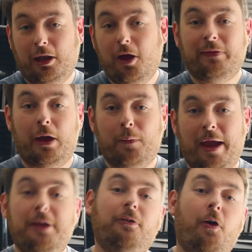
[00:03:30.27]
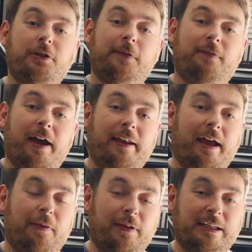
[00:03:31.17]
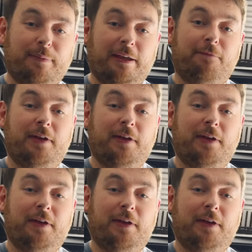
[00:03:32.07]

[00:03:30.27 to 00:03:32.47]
along that way, you'll also find out things about your